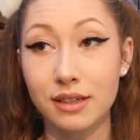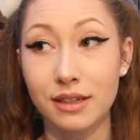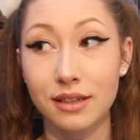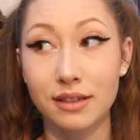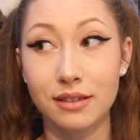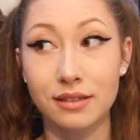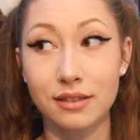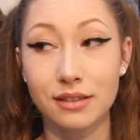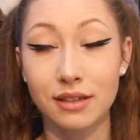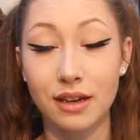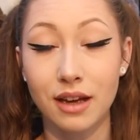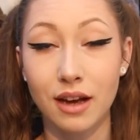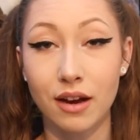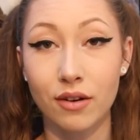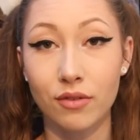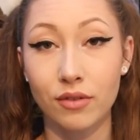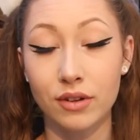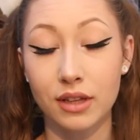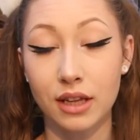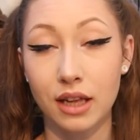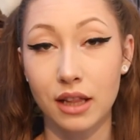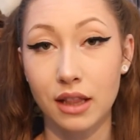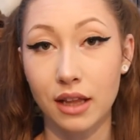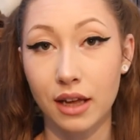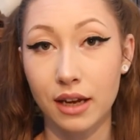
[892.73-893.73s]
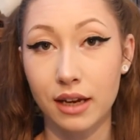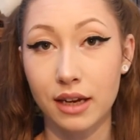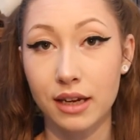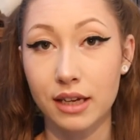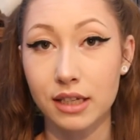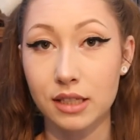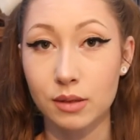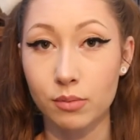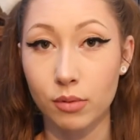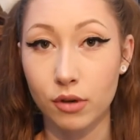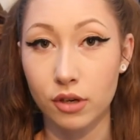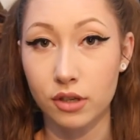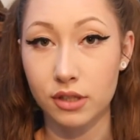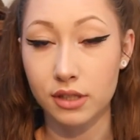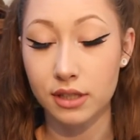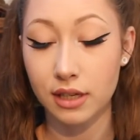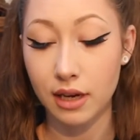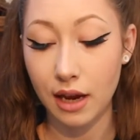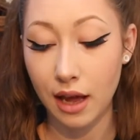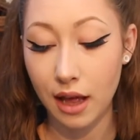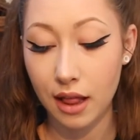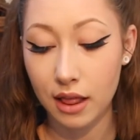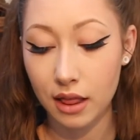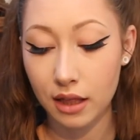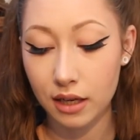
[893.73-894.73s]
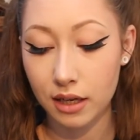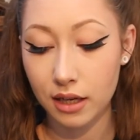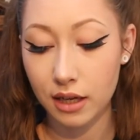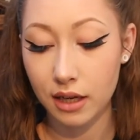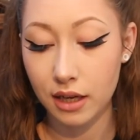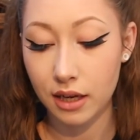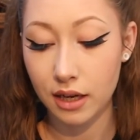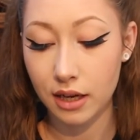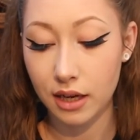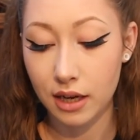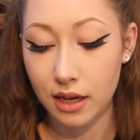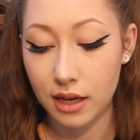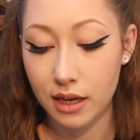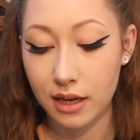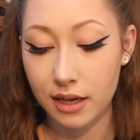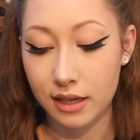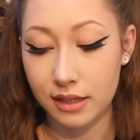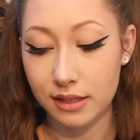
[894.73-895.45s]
He does not really like his personality.